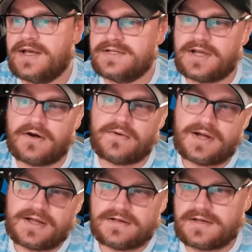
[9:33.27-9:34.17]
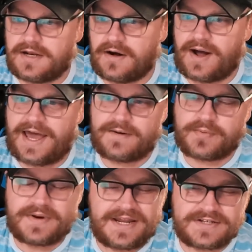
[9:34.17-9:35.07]
So, you know, I had an
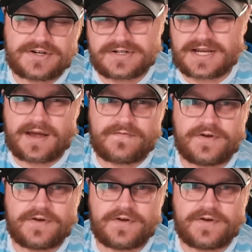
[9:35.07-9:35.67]
easier time